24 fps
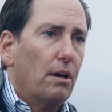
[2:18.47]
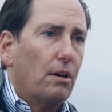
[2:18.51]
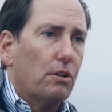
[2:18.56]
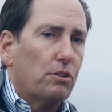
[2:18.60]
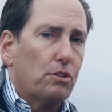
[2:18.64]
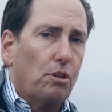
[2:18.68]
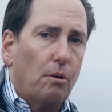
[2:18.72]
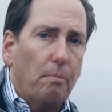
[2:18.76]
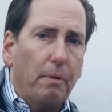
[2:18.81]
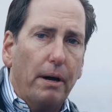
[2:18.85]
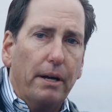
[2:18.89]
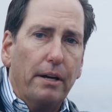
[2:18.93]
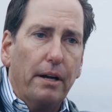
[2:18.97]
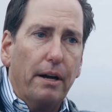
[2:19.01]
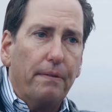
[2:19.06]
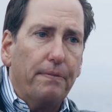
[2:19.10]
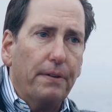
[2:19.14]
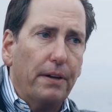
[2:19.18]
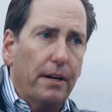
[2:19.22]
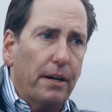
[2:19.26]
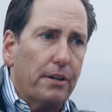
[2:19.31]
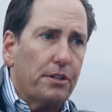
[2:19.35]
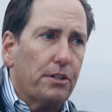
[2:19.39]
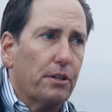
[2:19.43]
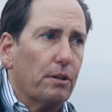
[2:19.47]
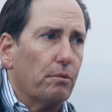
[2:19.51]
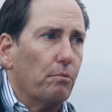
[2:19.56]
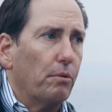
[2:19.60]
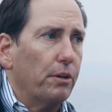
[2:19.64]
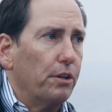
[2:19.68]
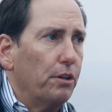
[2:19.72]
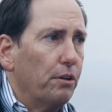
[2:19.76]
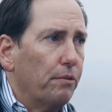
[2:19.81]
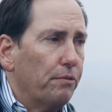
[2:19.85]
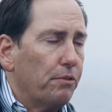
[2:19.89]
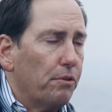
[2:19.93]
So by definition,
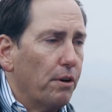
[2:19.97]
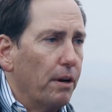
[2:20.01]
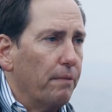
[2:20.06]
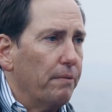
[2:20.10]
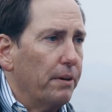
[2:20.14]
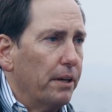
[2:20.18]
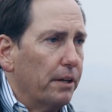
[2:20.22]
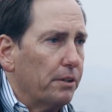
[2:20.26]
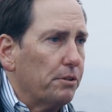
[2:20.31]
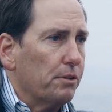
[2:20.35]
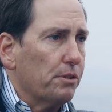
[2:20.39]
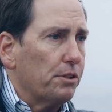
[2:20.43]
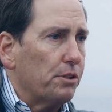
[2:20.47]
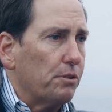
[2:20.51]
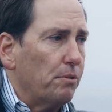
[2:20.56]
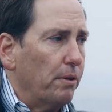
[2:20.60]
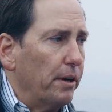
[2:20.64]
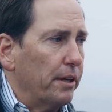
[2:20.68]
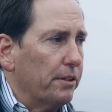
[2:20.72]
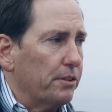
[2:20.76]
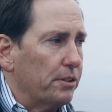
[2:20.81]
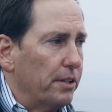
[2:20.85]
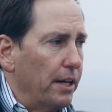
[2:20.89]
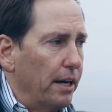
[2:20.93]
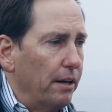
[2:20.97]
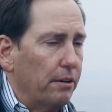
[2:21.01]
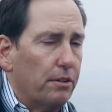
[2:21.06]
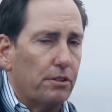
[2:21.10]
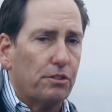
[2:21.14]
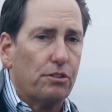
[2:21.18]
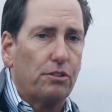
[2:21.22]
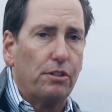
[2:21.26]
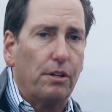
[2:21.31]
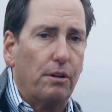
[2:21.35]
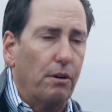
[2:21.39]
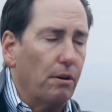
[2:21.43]
when you've driven interest rates down
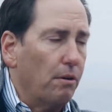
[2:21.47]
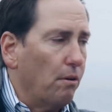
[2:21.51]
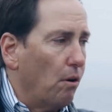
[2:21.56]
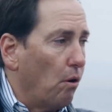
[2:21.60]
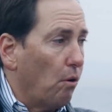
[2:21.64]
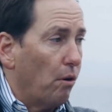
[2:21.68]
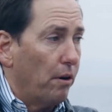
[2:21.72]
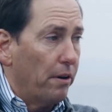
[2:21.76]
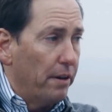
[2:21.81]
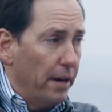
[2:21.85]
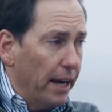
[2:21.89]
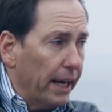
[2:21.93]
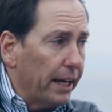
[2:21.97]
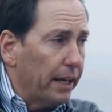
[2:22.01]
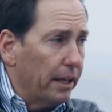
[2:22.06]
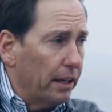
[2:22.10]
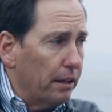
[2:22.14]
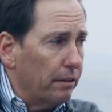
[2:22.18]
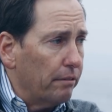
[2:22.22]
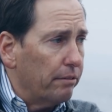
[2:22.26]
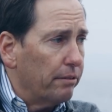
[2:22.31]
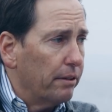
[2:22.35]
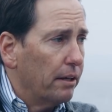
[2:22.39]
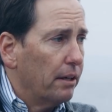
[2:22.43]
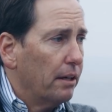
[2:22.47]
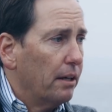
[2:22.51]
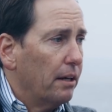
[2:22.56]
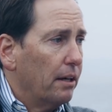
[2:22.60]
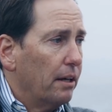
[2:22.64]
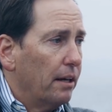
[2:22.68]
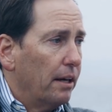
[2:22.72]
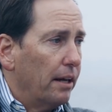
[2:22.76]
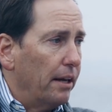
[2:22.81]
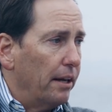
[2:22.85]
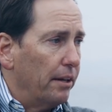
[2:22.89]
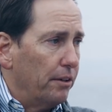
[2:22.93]
to zero or negative,
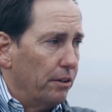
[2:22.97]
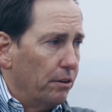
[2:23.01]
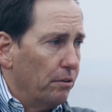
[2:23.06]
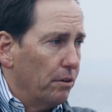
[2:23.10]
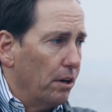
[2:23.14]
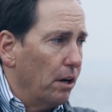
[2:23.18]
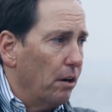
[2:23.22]
and you